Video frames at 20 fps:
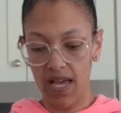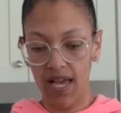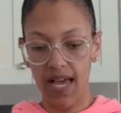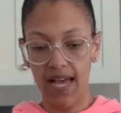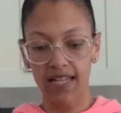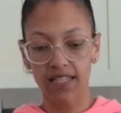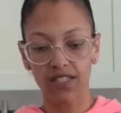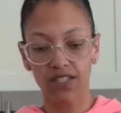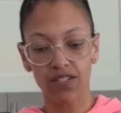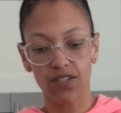
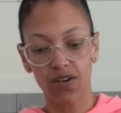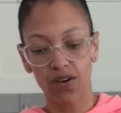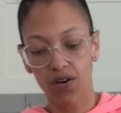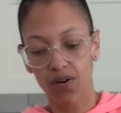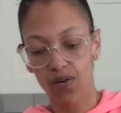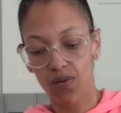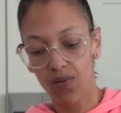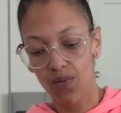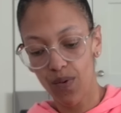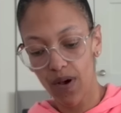And
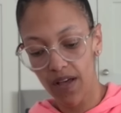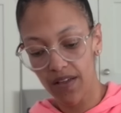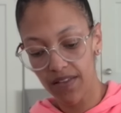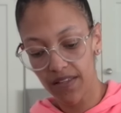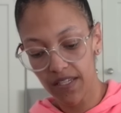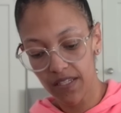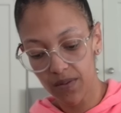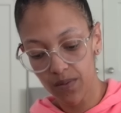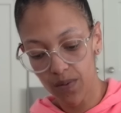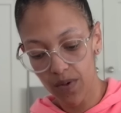so while
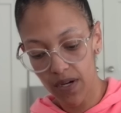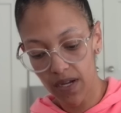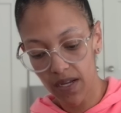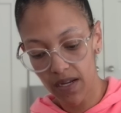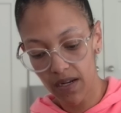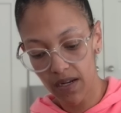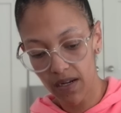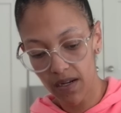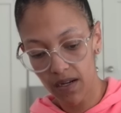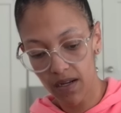this
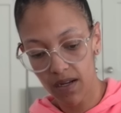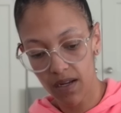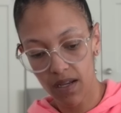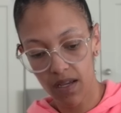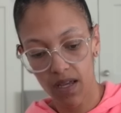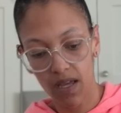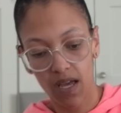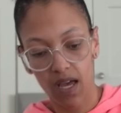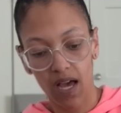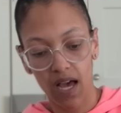one,
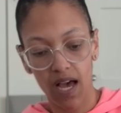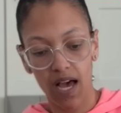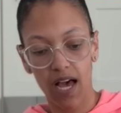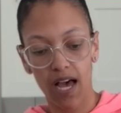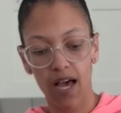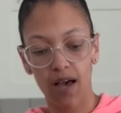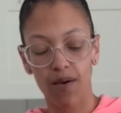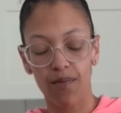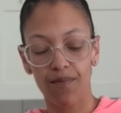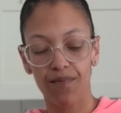
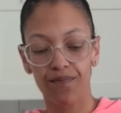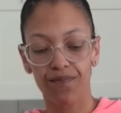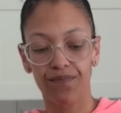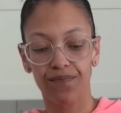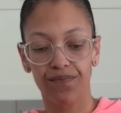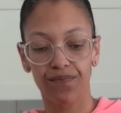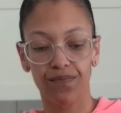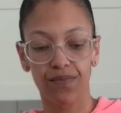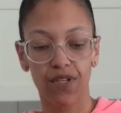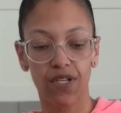
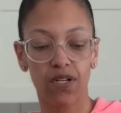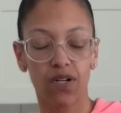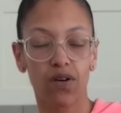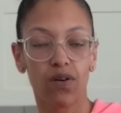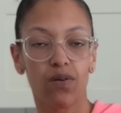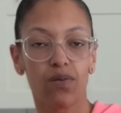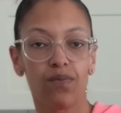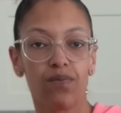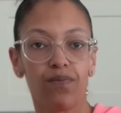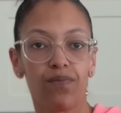you
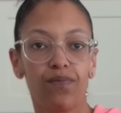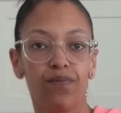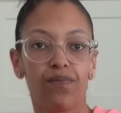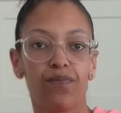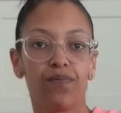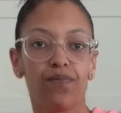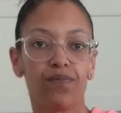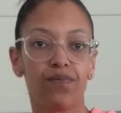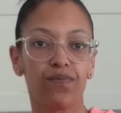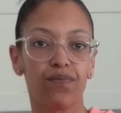know,
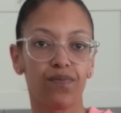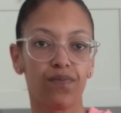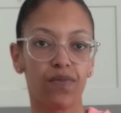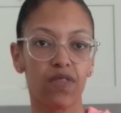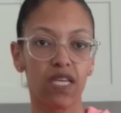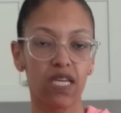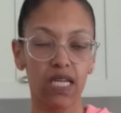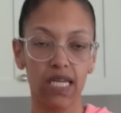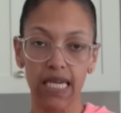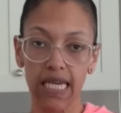
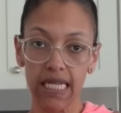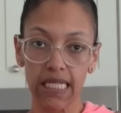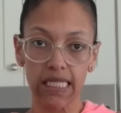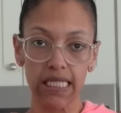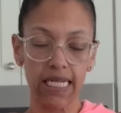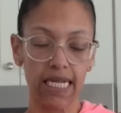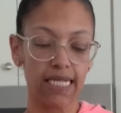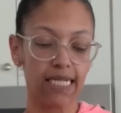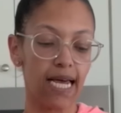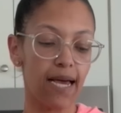the kids'
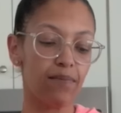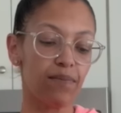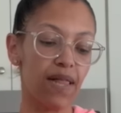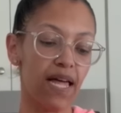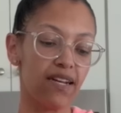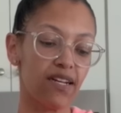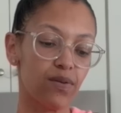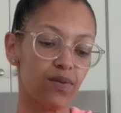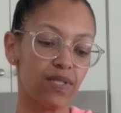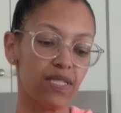daytime
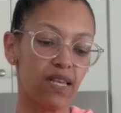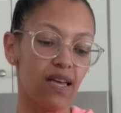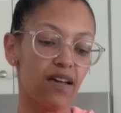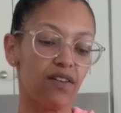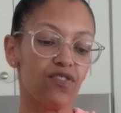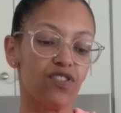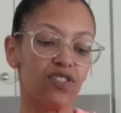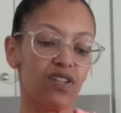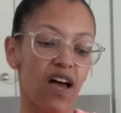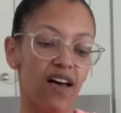blend, it was like
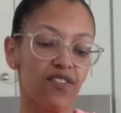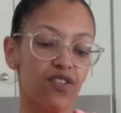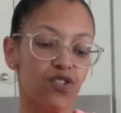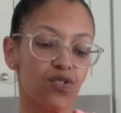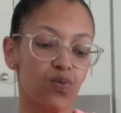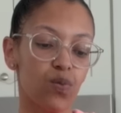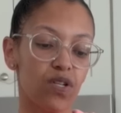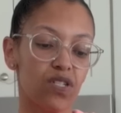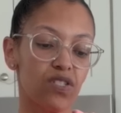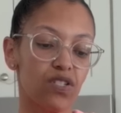for
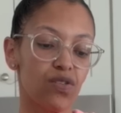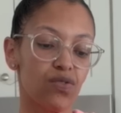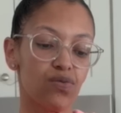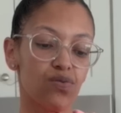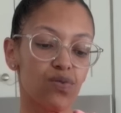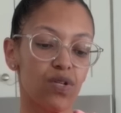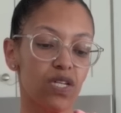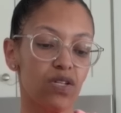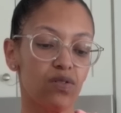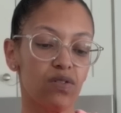toddlers 1 to
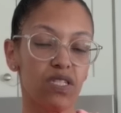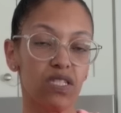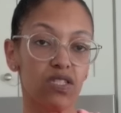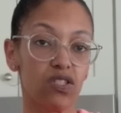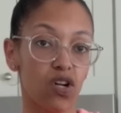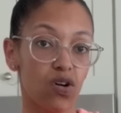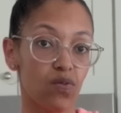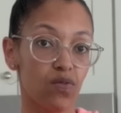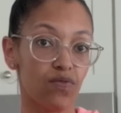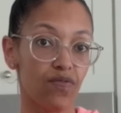3, you can
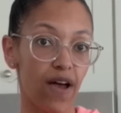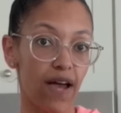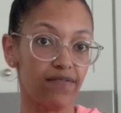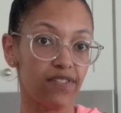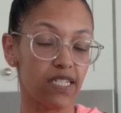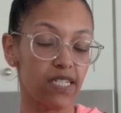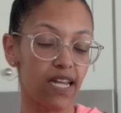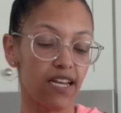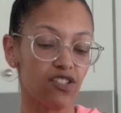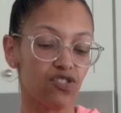start with 5 to
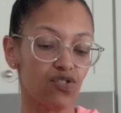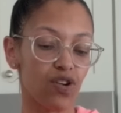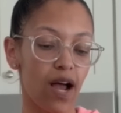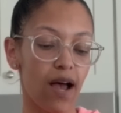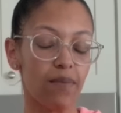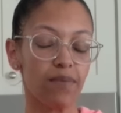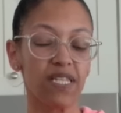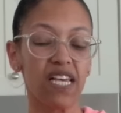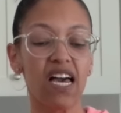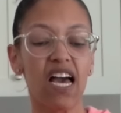10
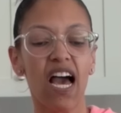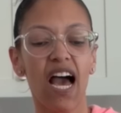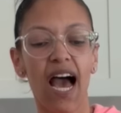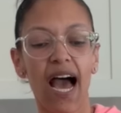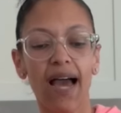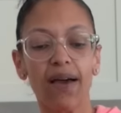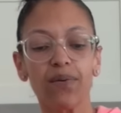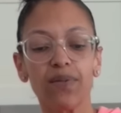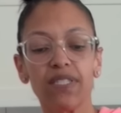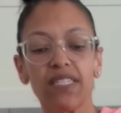drops.
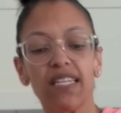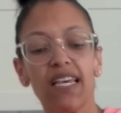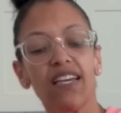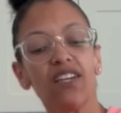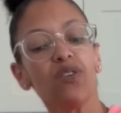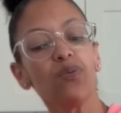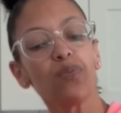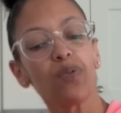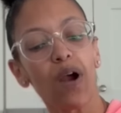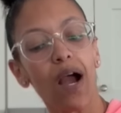I would say
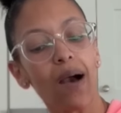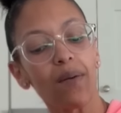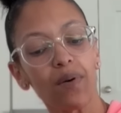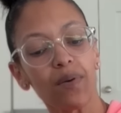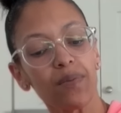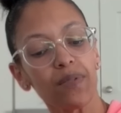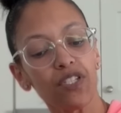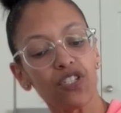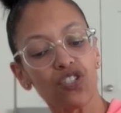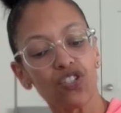you
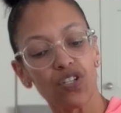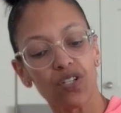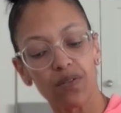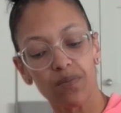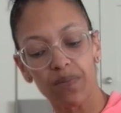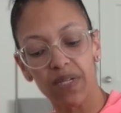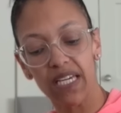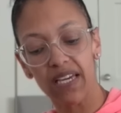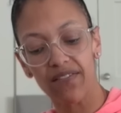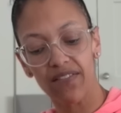probably shouldn't
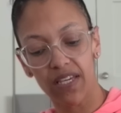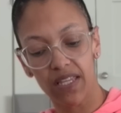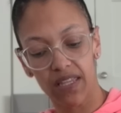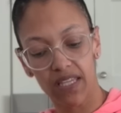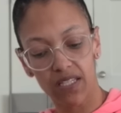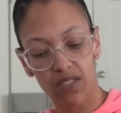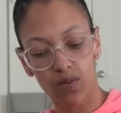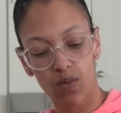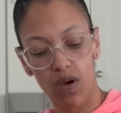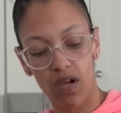be giving
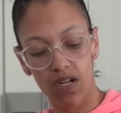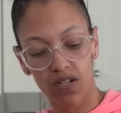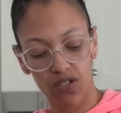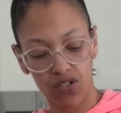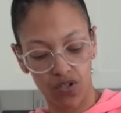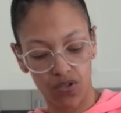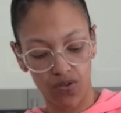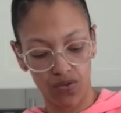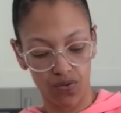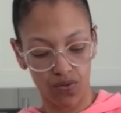this one
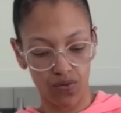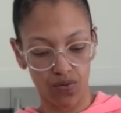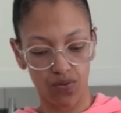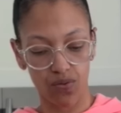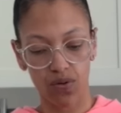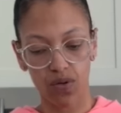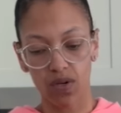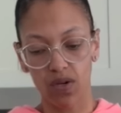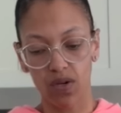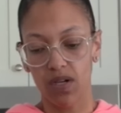to,
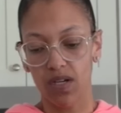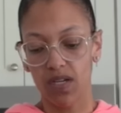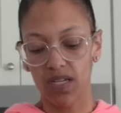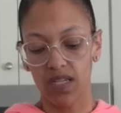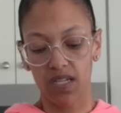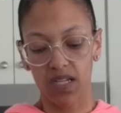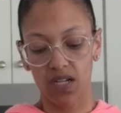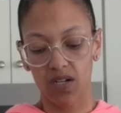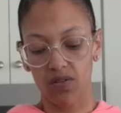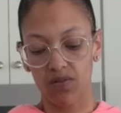
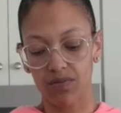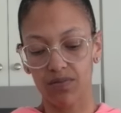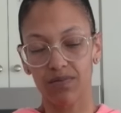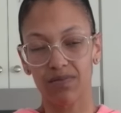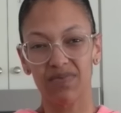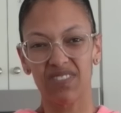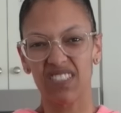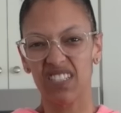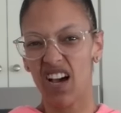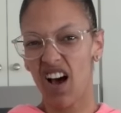you know,
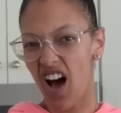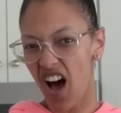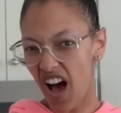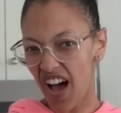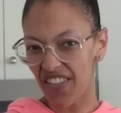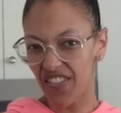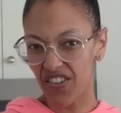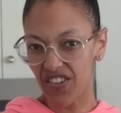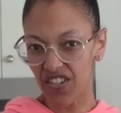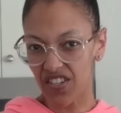
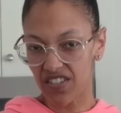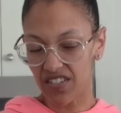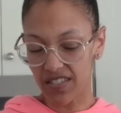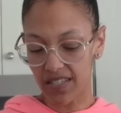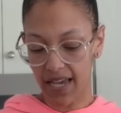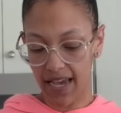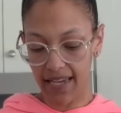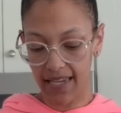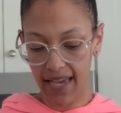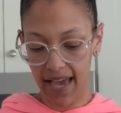toddlers.
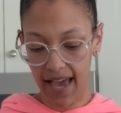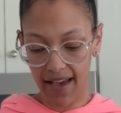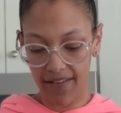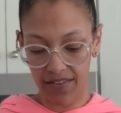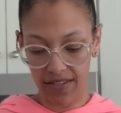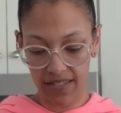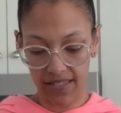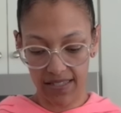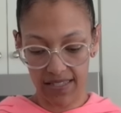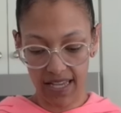I have
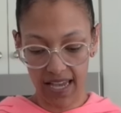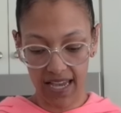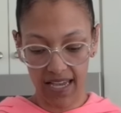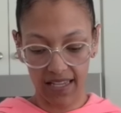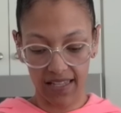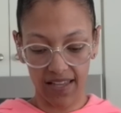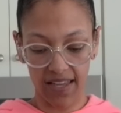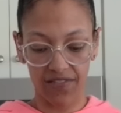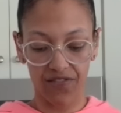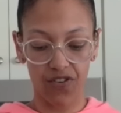it saying
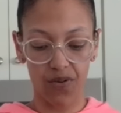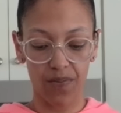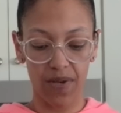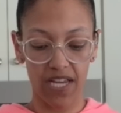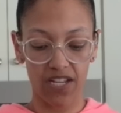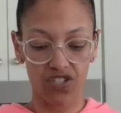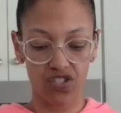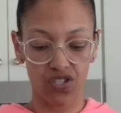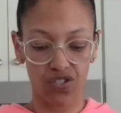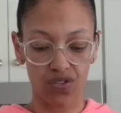like from
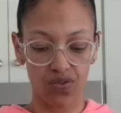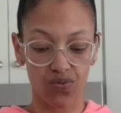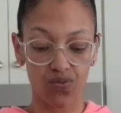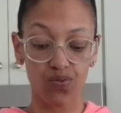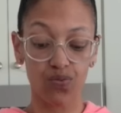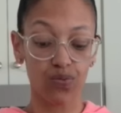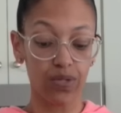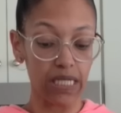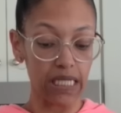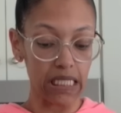ages
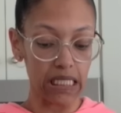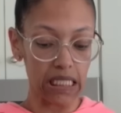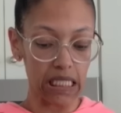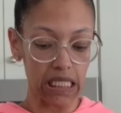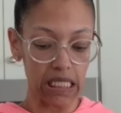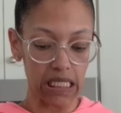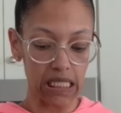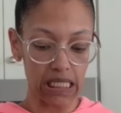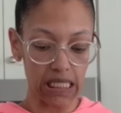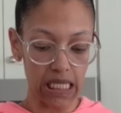3 to
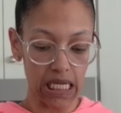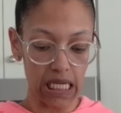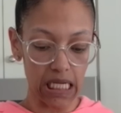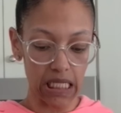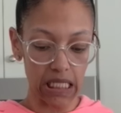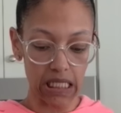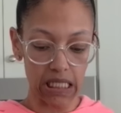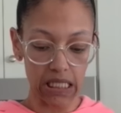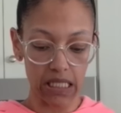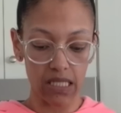
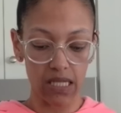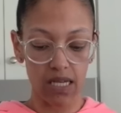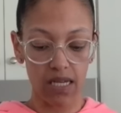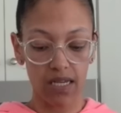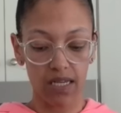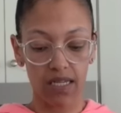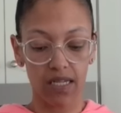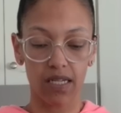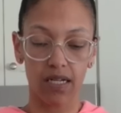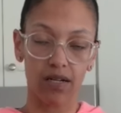6,
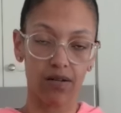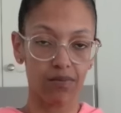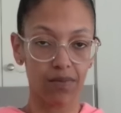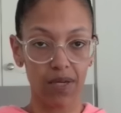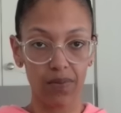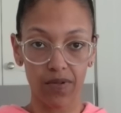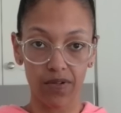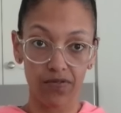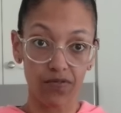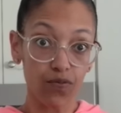you know,
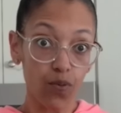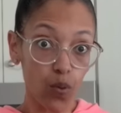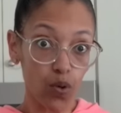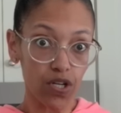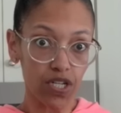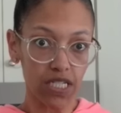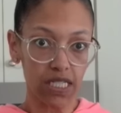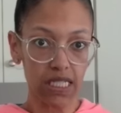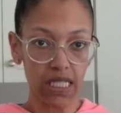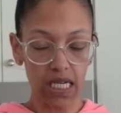maybe 4
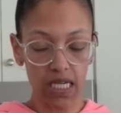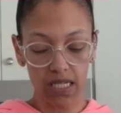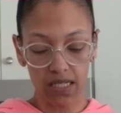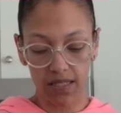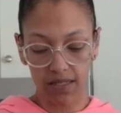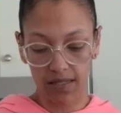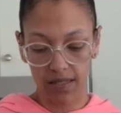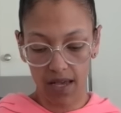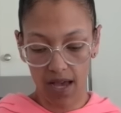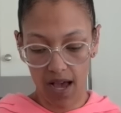to
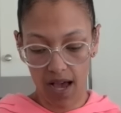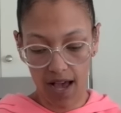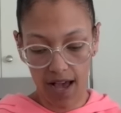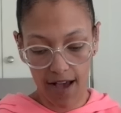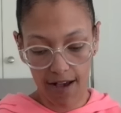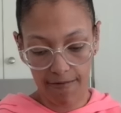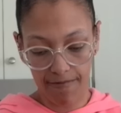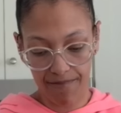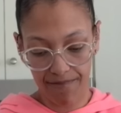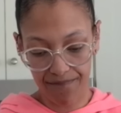6.
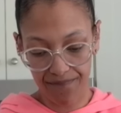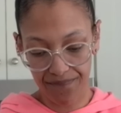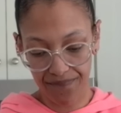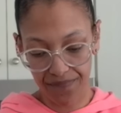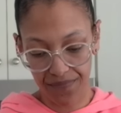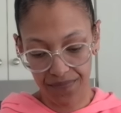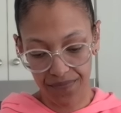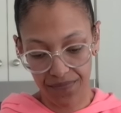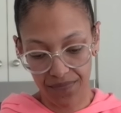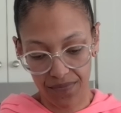I
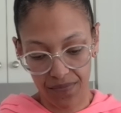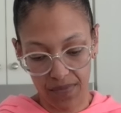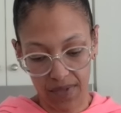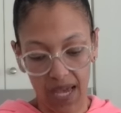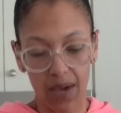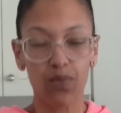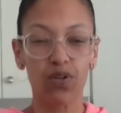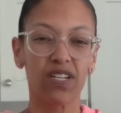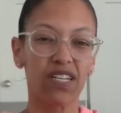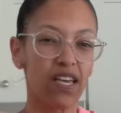
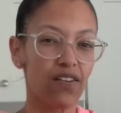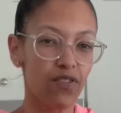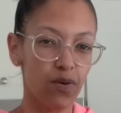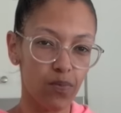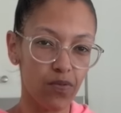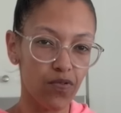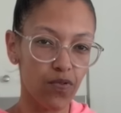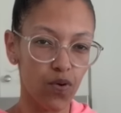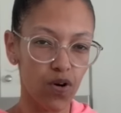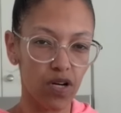wouldn't give it
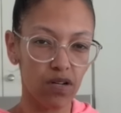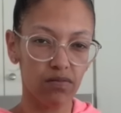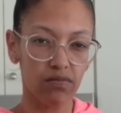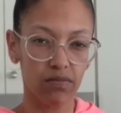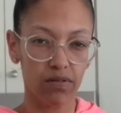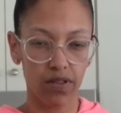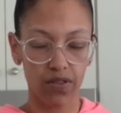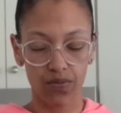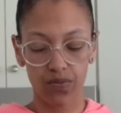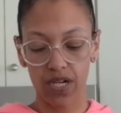before
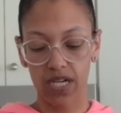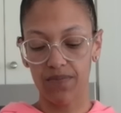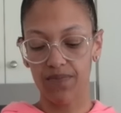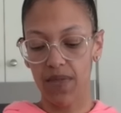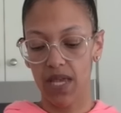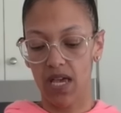3.